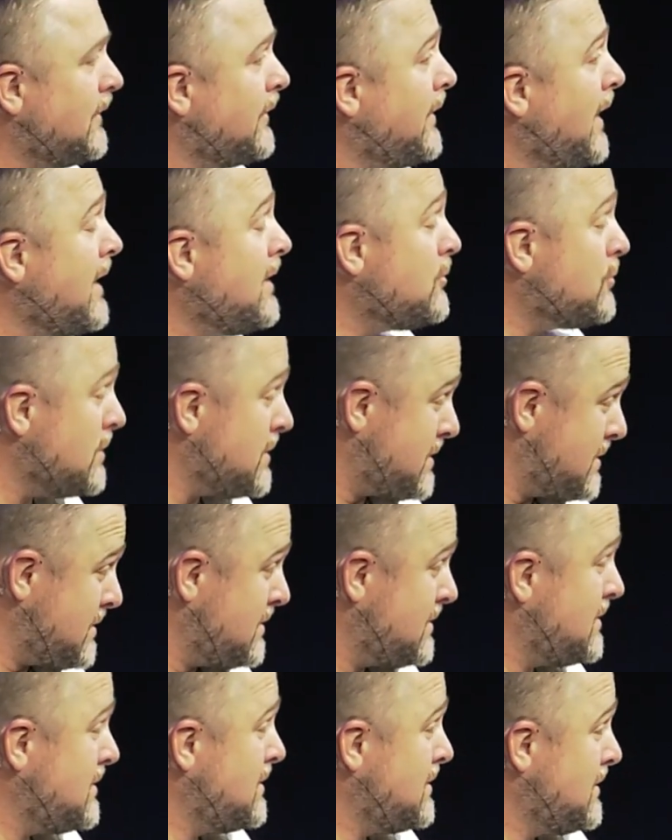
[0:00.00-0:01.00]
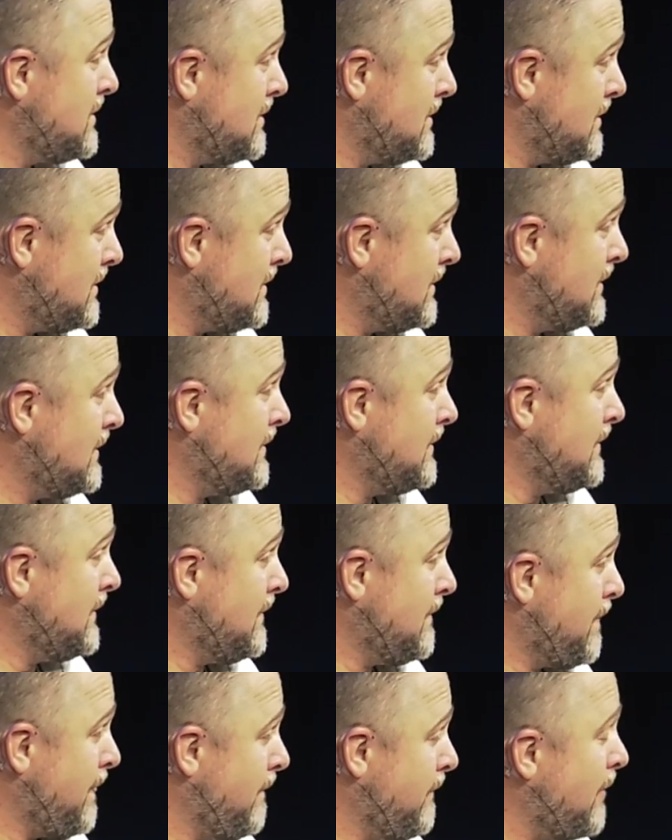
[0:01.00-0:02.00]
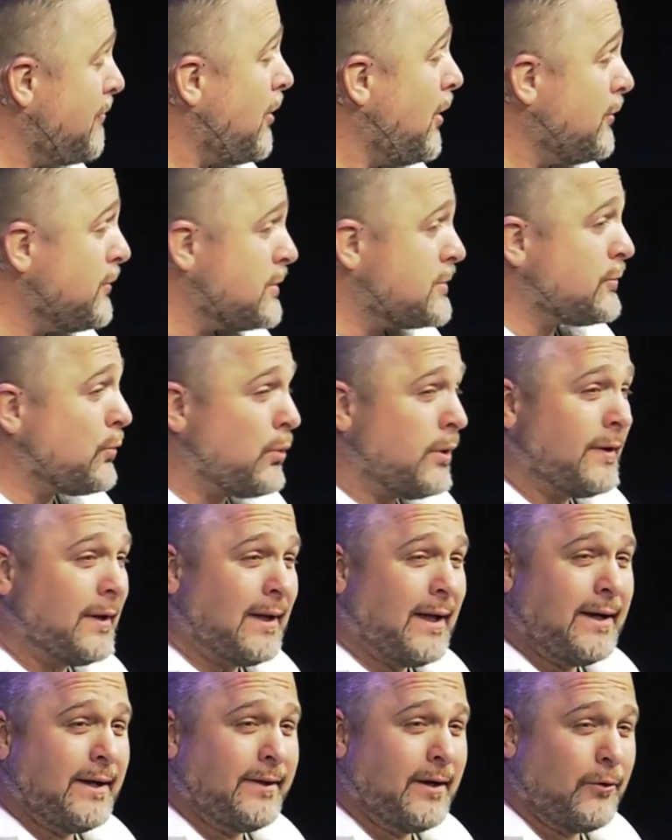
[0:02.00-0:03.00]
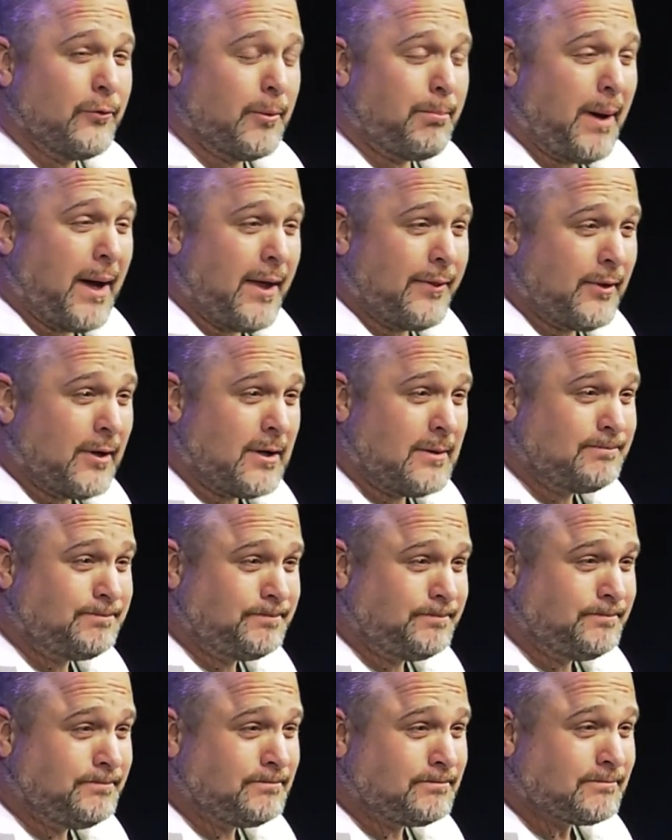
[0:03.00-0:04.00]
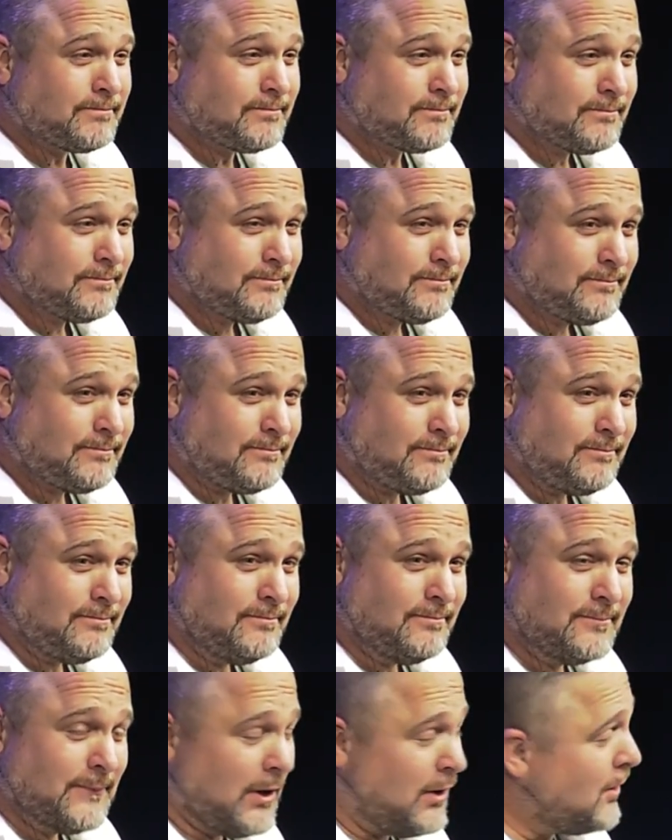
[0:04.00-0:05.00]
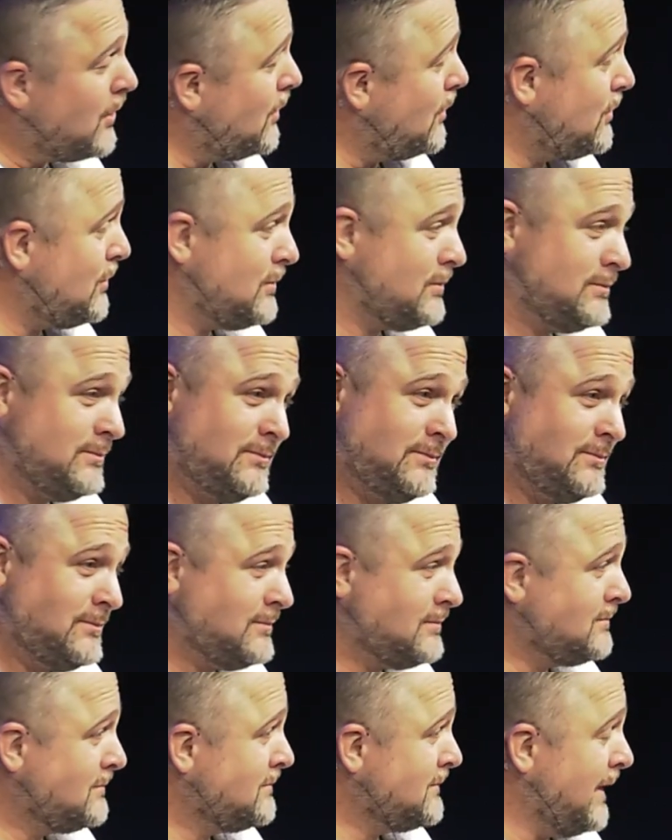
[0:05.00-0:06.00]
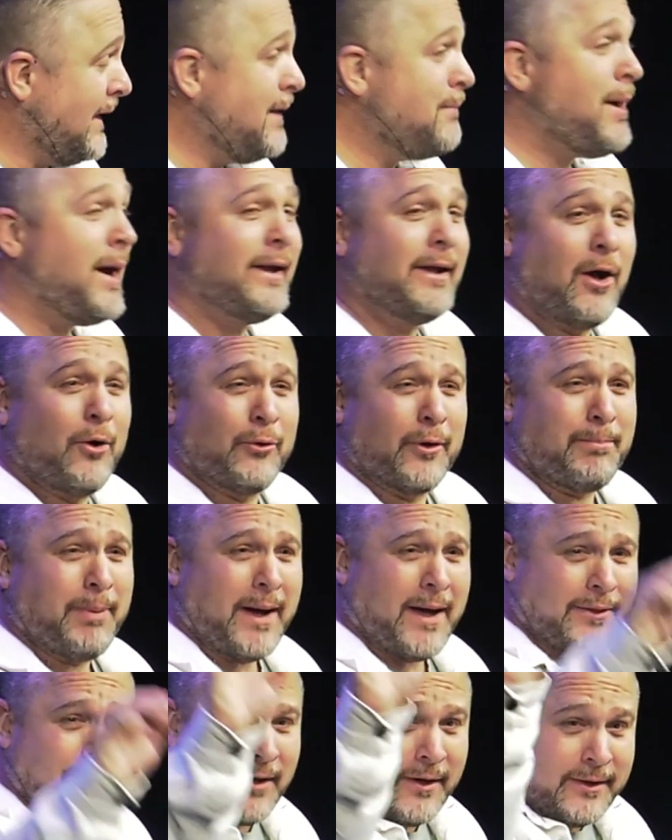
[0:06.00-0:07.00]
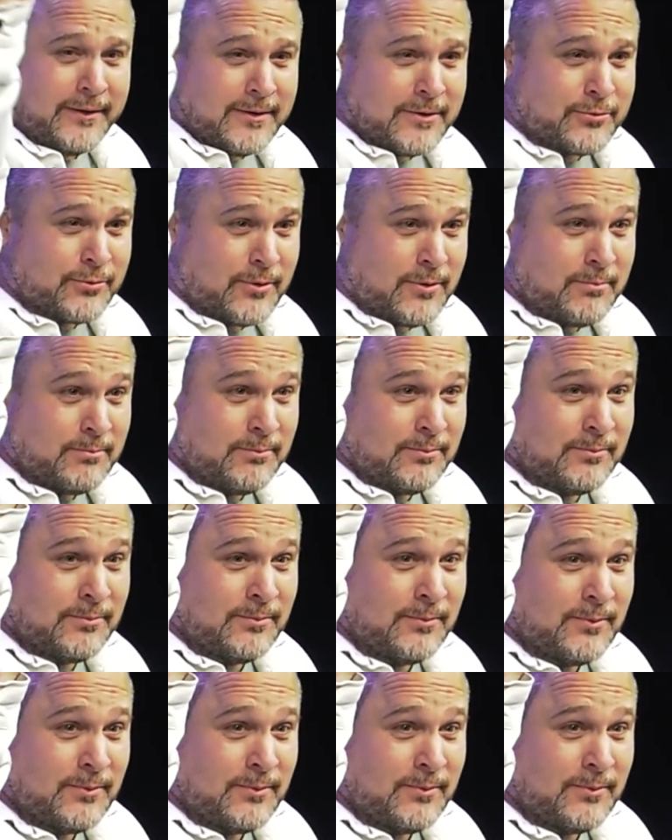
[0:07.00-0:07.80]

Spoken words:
They're dangerous. You ever heard the story of the lady that owned the python? Oh. Anybody own a python in this room?